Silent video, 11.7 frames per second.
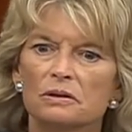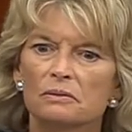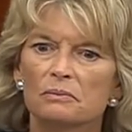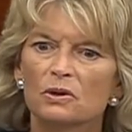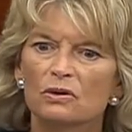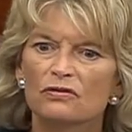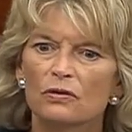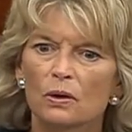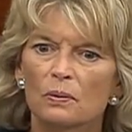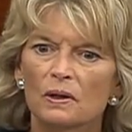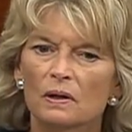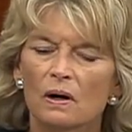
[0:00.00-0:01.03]
move
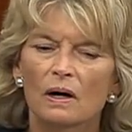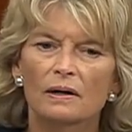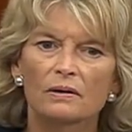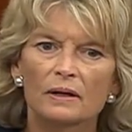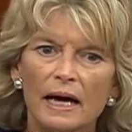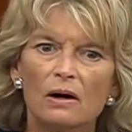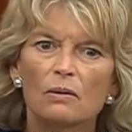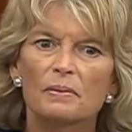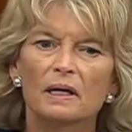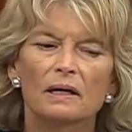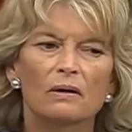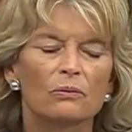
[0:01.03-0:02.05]
forward on are now
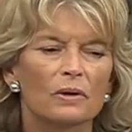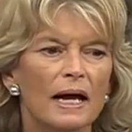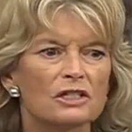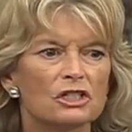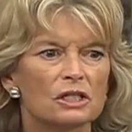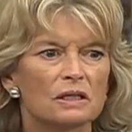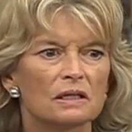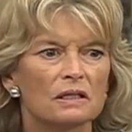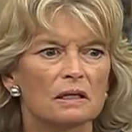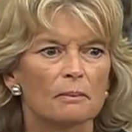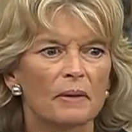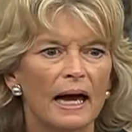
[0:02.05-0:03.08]
being ratcheted
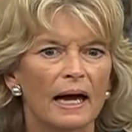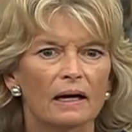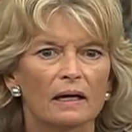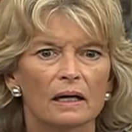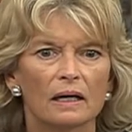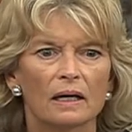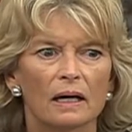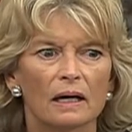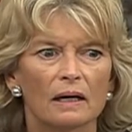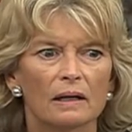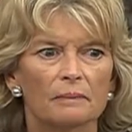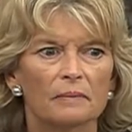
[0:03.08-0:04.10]
back.
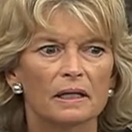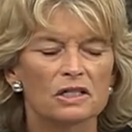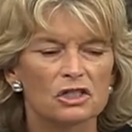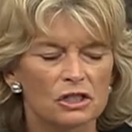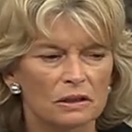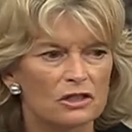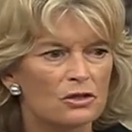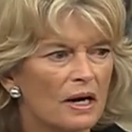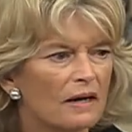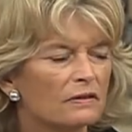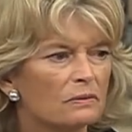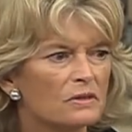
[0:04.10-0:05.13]
Additional
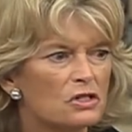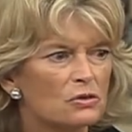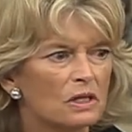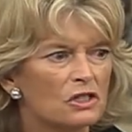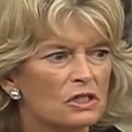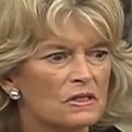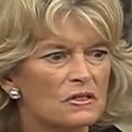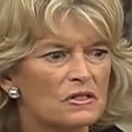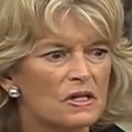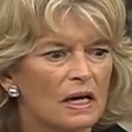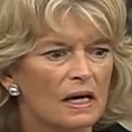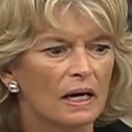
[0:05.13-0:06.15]
travel
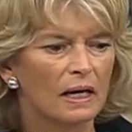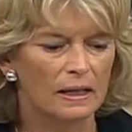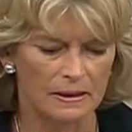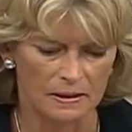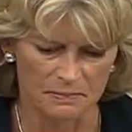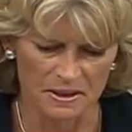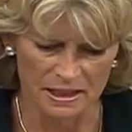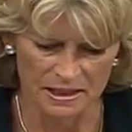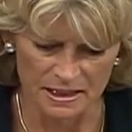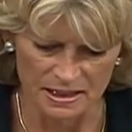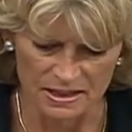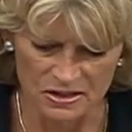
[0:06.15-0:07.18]
restrictions.
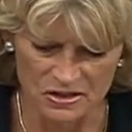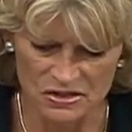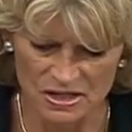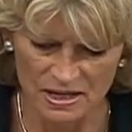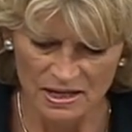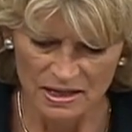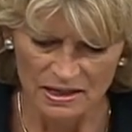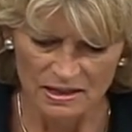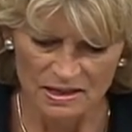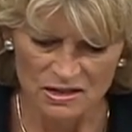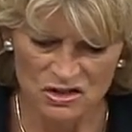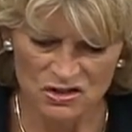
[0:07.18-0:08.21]
It
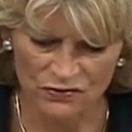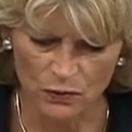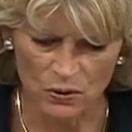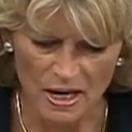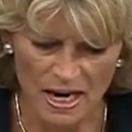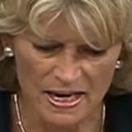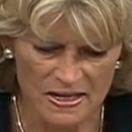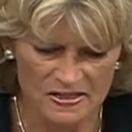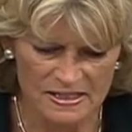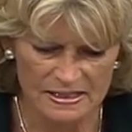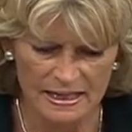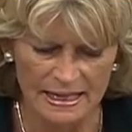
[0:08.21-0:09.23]
is for
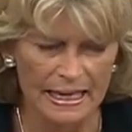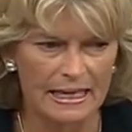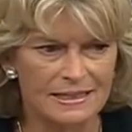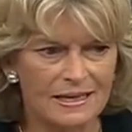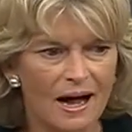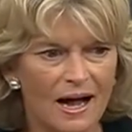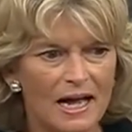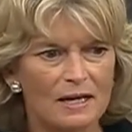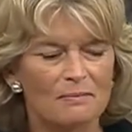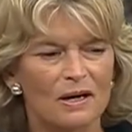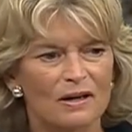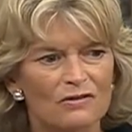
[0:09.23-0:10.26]
us a
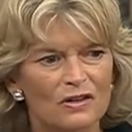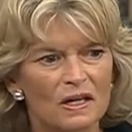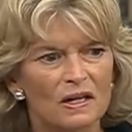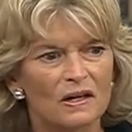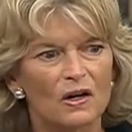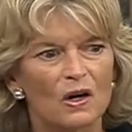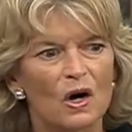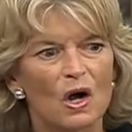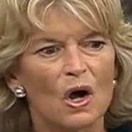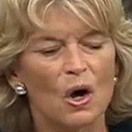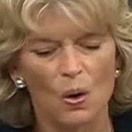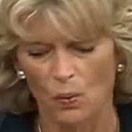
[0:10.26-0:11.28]
time of year
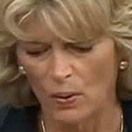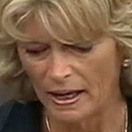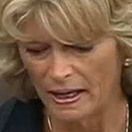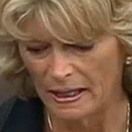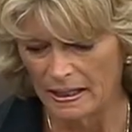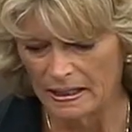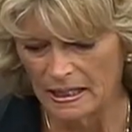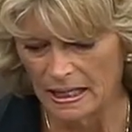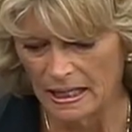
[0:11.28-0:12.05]
when